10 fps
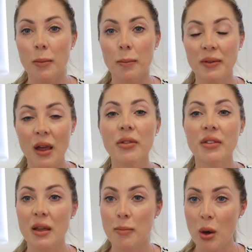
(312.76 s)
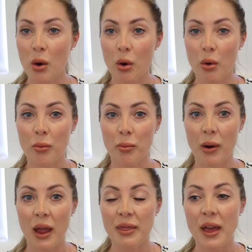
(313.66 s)
South Sea pearl
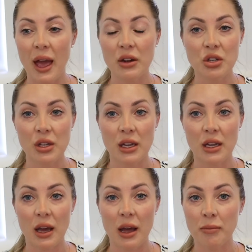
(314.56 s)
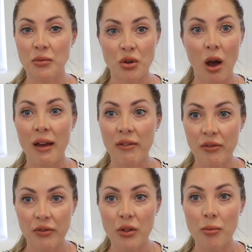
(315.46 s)
brand. They actually dive
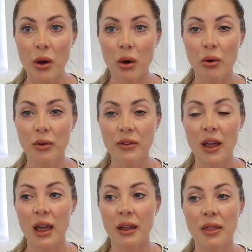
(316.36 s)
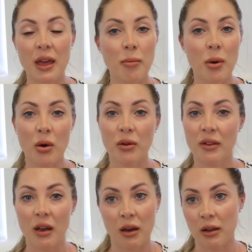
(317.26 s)
for the pearls, and their pearls
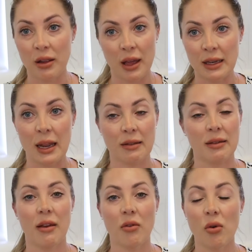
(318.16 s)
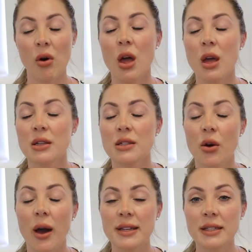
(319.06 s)
are like next level.
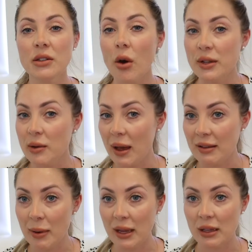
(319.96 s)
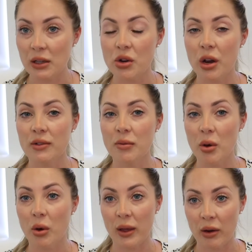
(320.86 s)
So I did go into Paz Paley and try on some
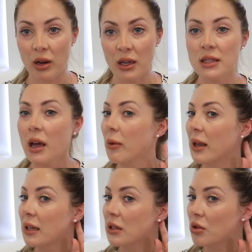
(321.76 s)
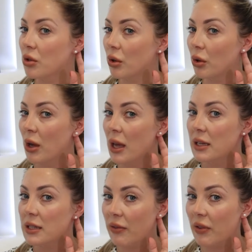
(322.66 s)
pearl earrings. I went into
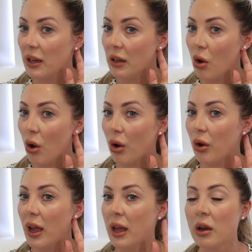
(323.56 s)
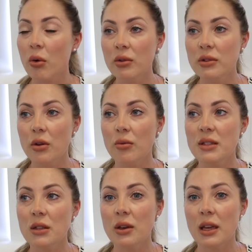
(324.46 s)
Tiffany & Co, and I also
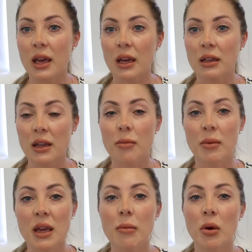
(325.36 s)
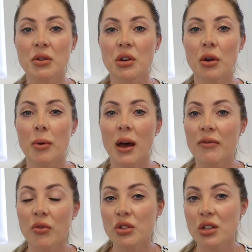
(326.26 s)
was looking at Mikimoto, but
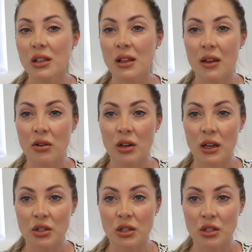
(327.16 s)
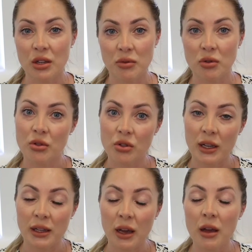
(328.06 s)
unfortunately they don't actually ship to
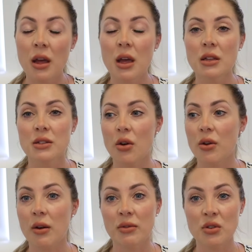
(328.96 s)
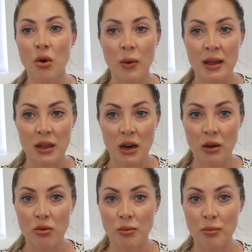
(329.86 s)
Australia, so there was no way that I
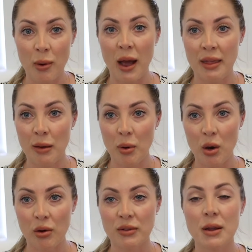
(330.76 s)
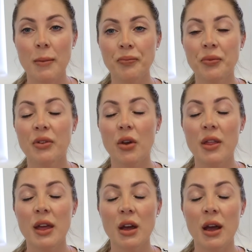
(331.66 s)
could buy their pearls. So
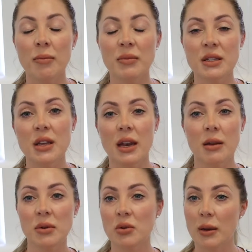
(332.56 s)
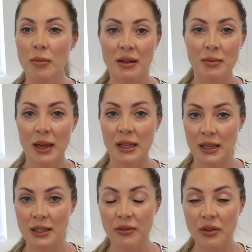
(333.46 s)
then I'm deciding between Paz Paley
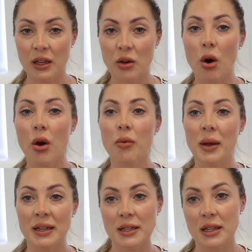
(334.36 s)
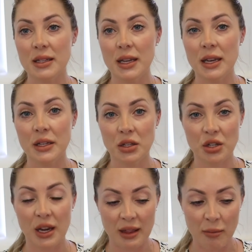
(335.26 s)
and Tiffany & Co. Went into the city to
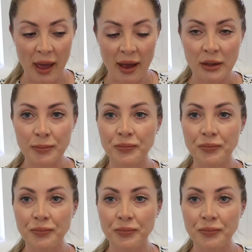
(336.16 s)
check them out.